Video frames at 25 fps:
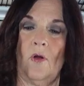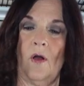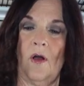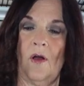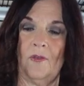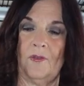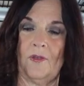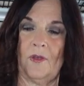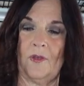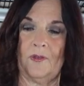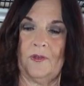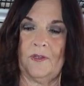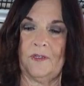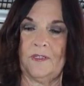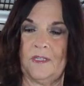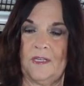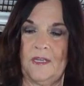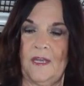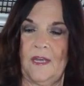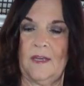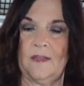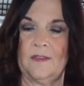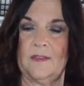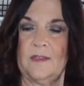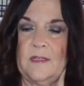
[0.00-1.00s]
all the
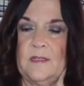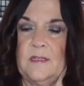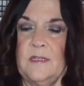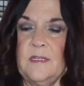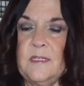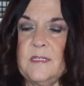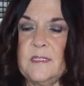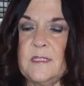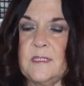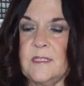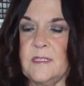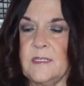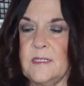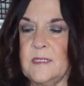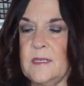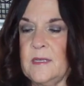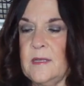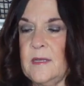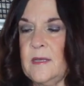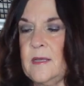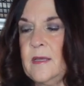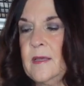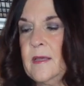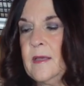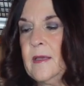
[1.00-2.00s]
Lisianthus.
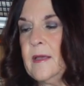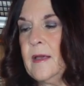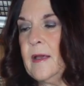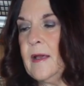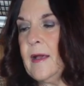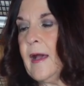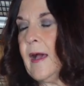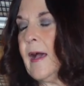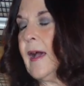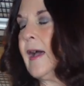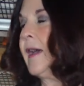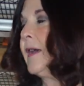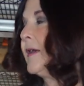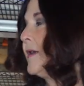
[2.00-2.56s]
I